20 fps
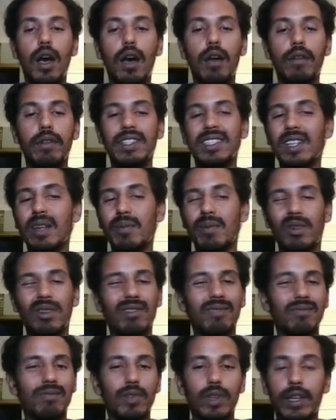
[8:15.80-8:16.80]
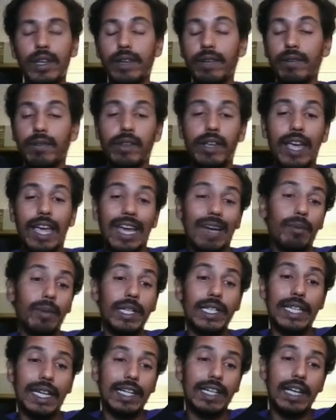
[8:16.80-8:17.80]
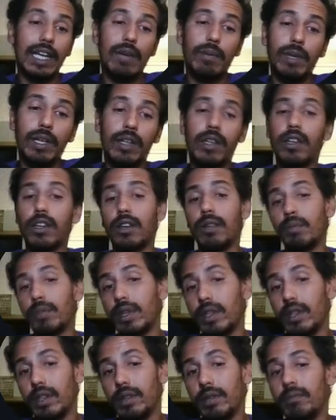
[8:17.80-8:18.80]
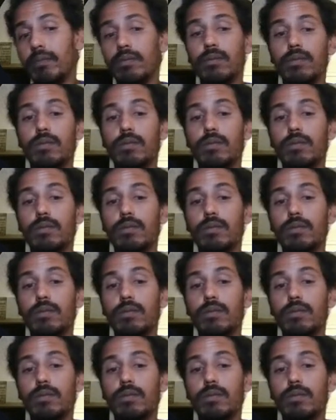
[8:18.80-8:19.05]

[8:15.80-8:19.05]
this number can be dynamic, can be